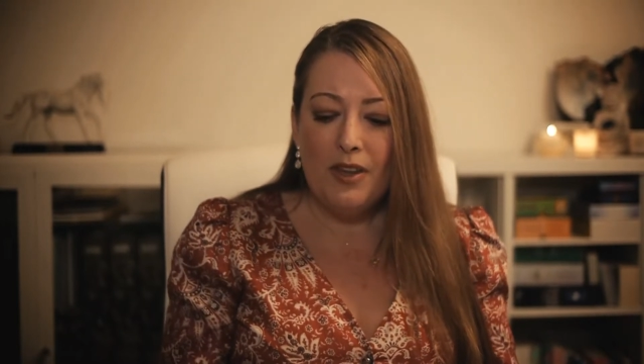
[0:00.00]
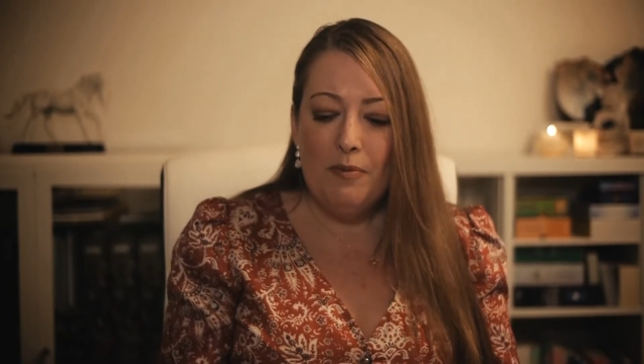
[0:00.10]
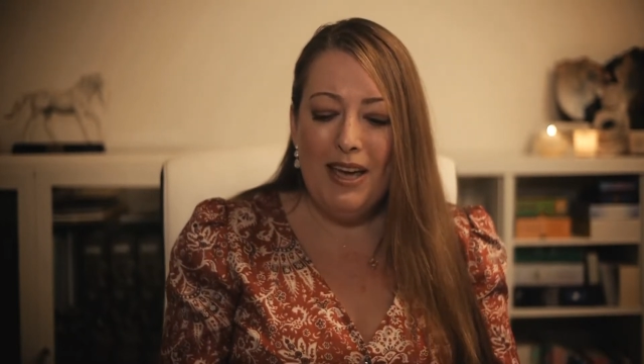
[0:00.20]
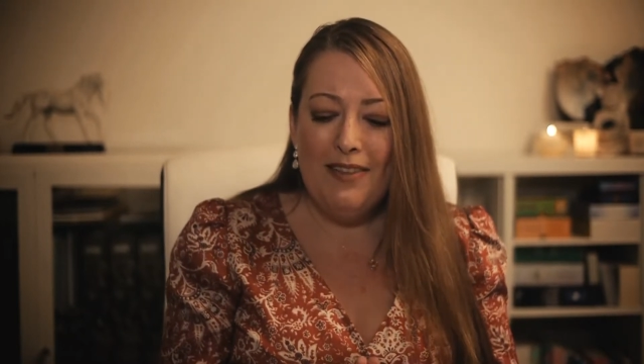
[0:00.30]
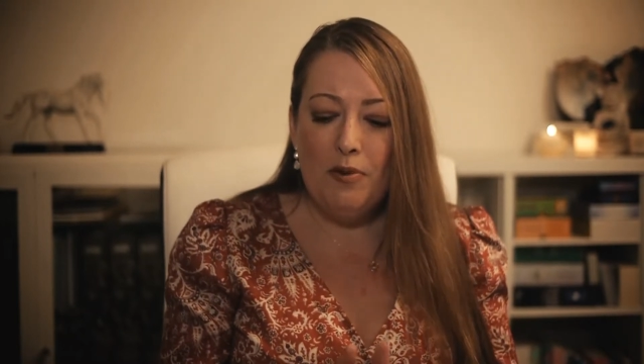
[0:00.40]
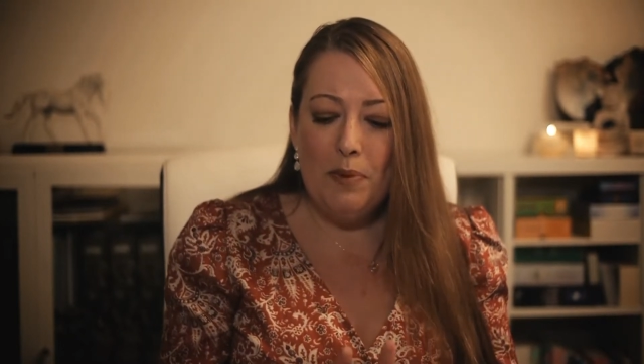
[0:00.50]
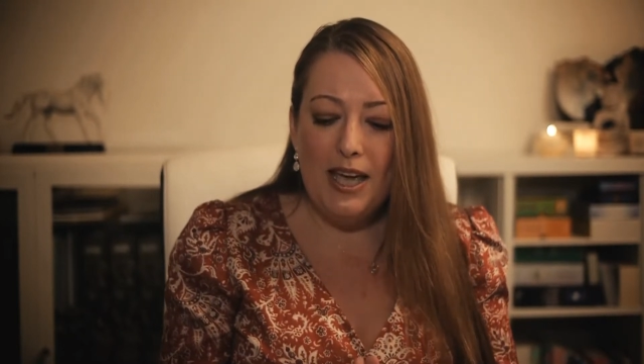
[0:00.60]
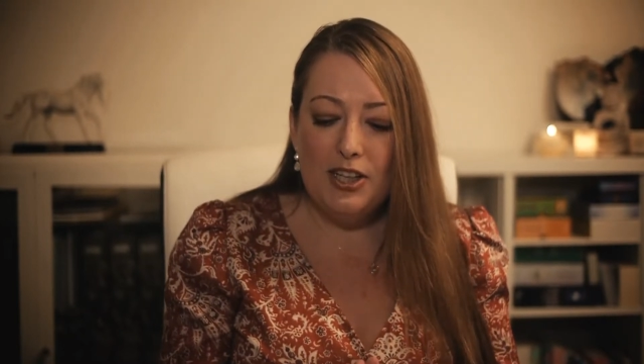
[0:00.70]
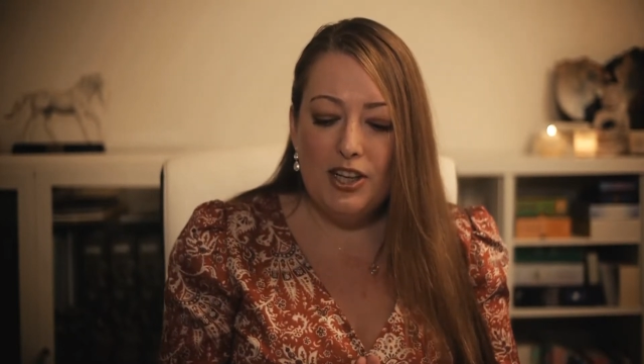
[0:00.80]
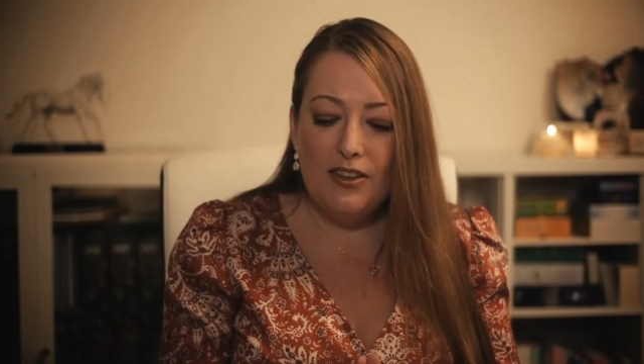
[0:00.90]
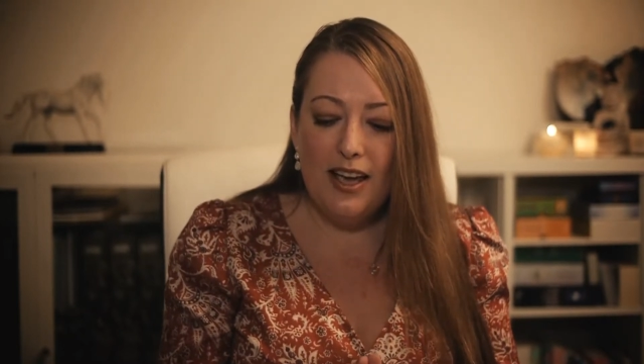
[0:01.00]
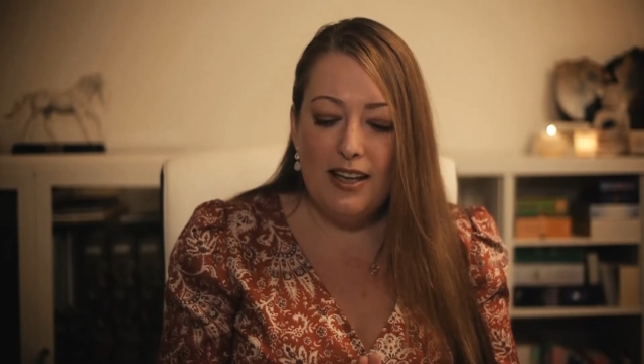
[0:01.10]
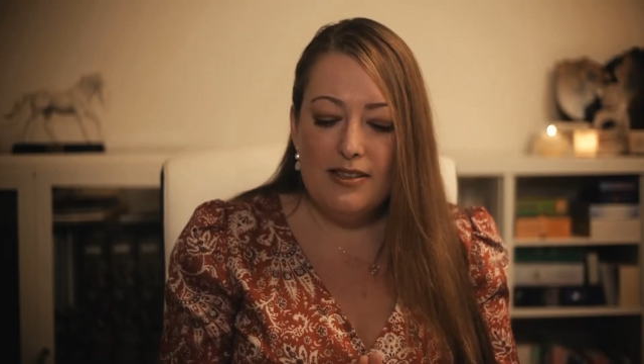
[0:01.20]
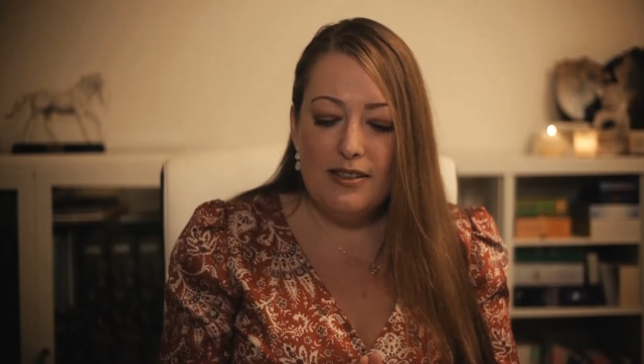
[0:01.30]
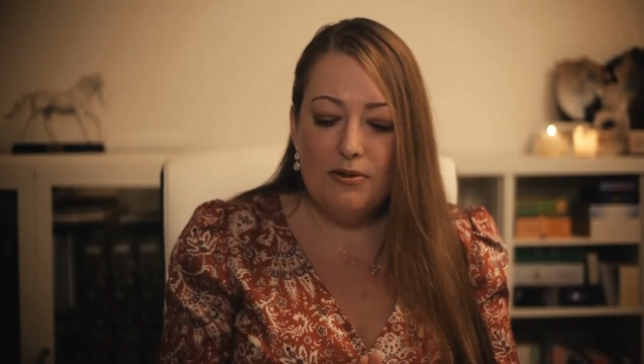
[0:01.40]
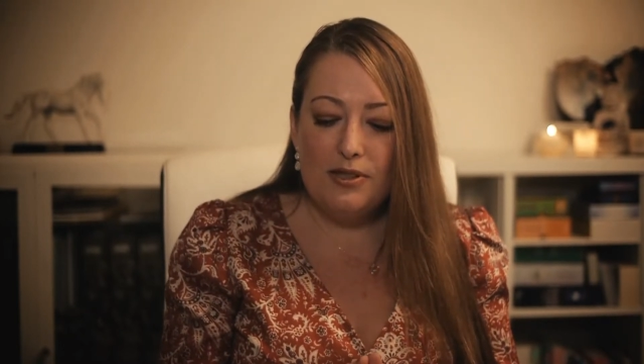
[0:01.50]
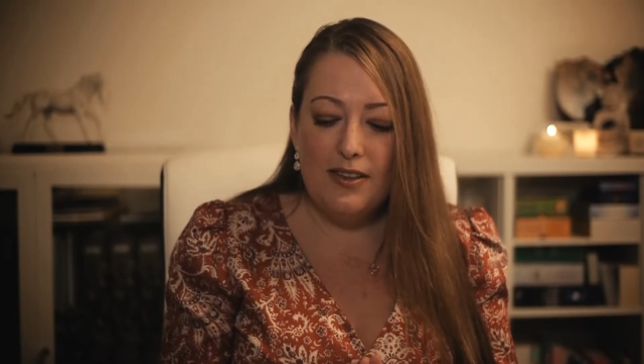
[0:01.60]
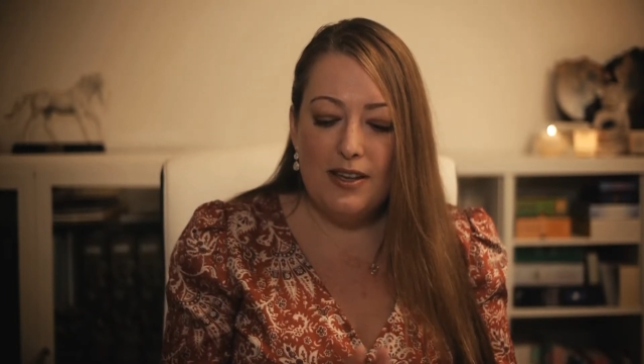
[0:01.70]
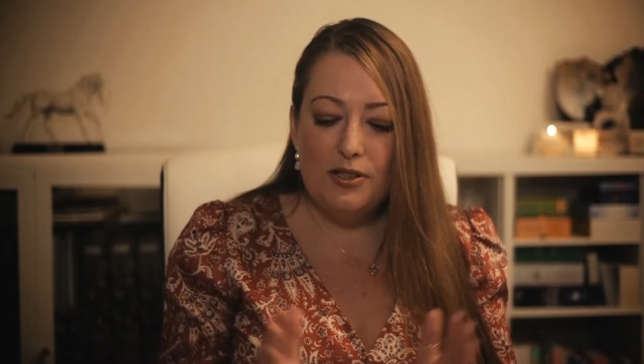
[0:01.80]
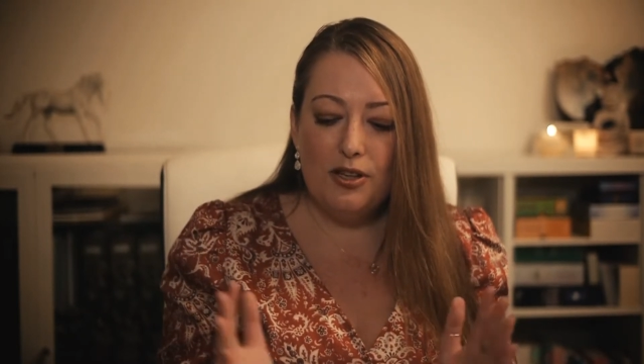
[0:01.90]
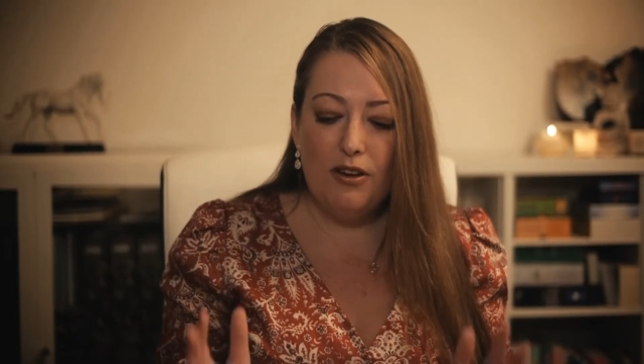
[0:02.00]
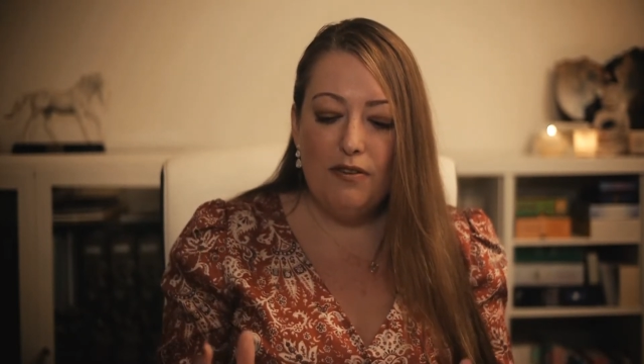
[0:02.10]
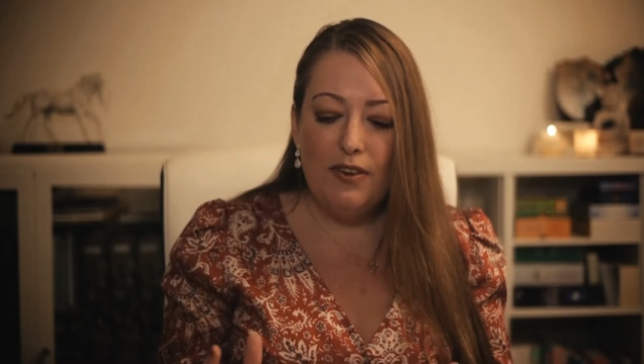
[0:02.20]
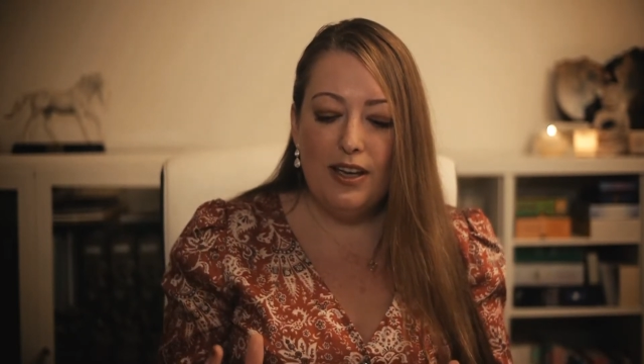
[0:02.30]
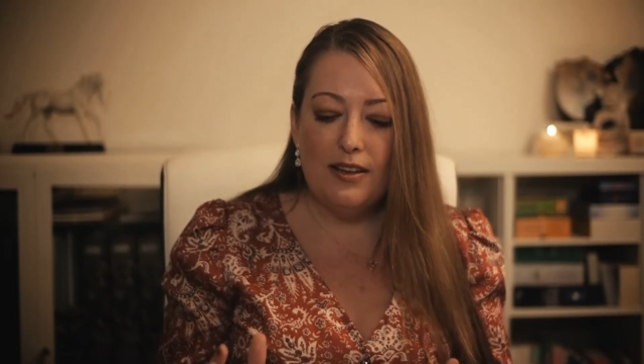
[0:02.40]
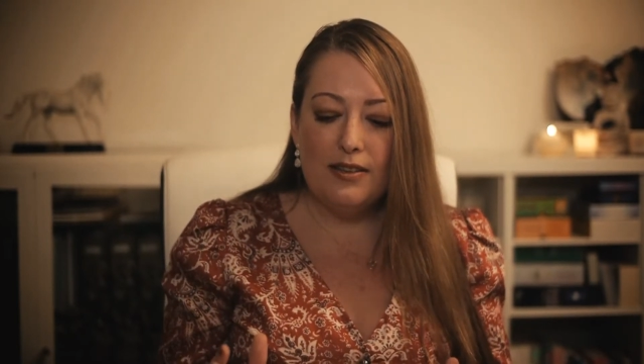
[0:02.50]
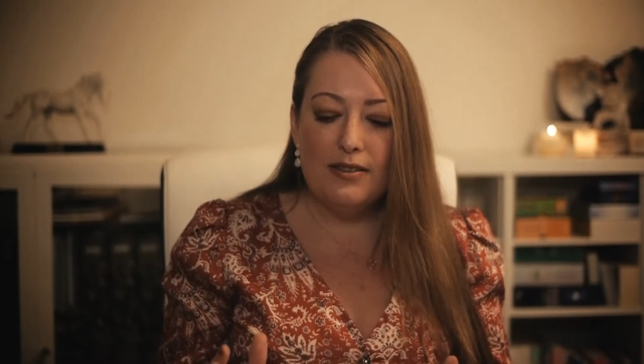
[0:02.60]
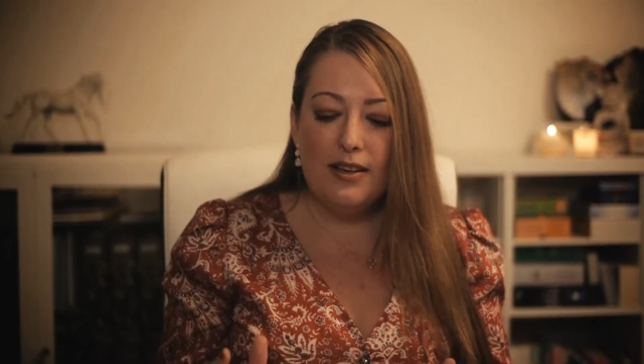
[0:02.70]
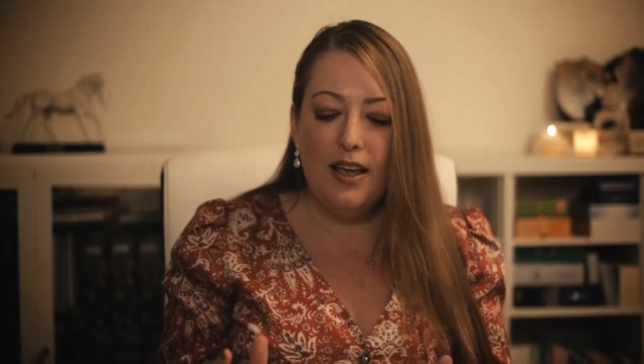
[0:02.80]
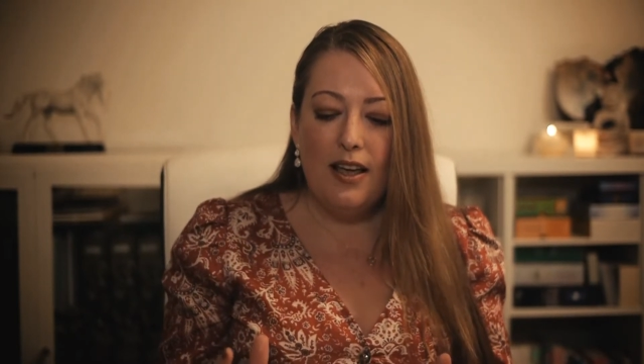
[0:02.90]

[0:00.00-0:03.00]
But in the picture, you'll see there's two figures.